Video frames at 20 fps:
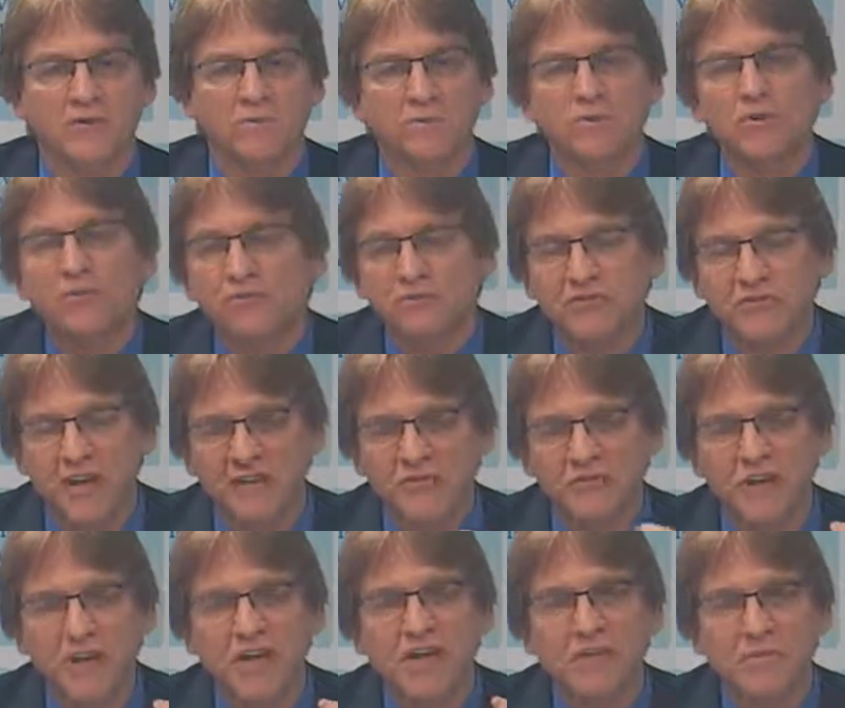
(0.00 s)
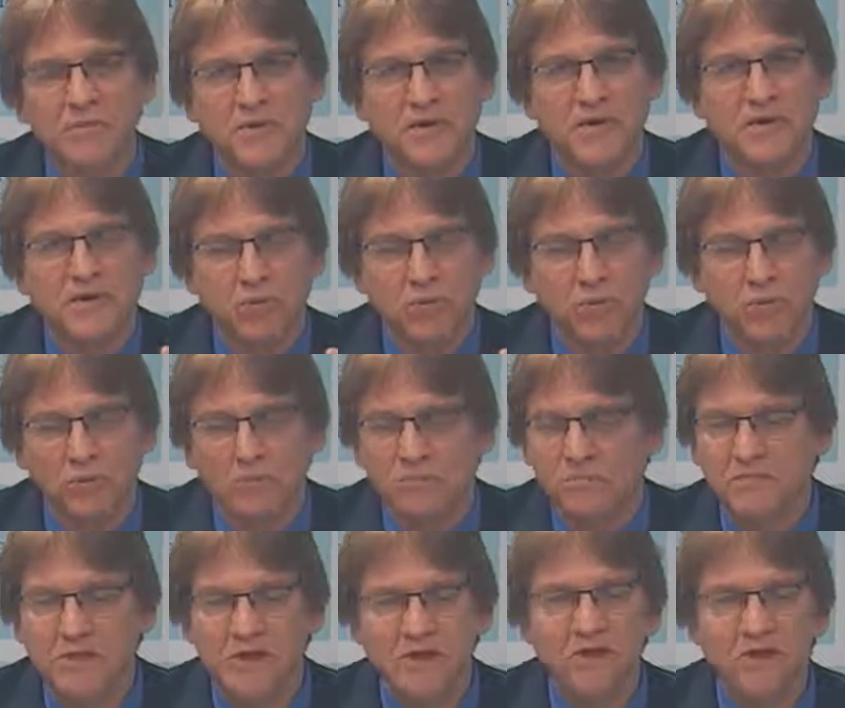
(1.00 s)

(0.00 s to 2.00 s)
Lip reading: In Bloom's taxonomy, an old